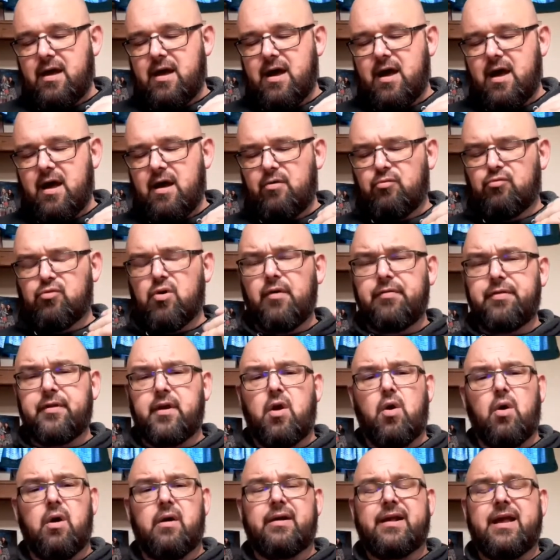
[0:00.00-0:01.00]
Wrote the
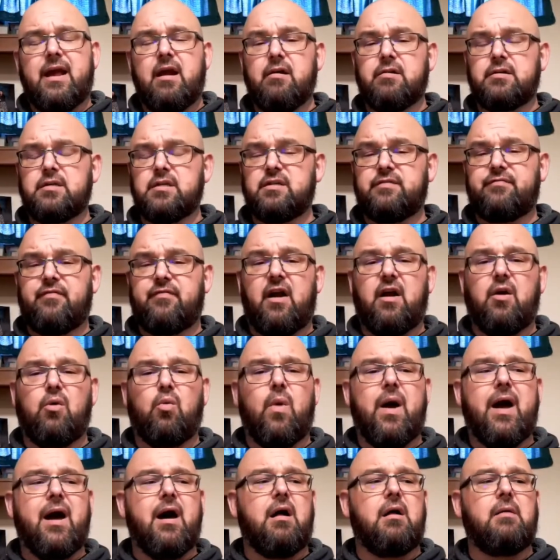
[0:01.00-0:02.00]
characters very
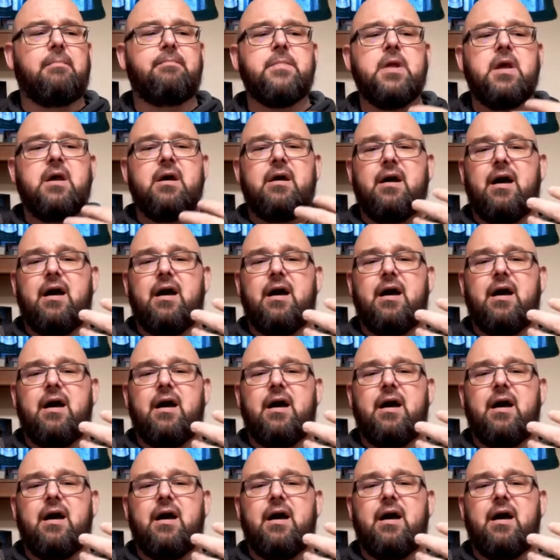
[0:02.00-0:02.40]
well.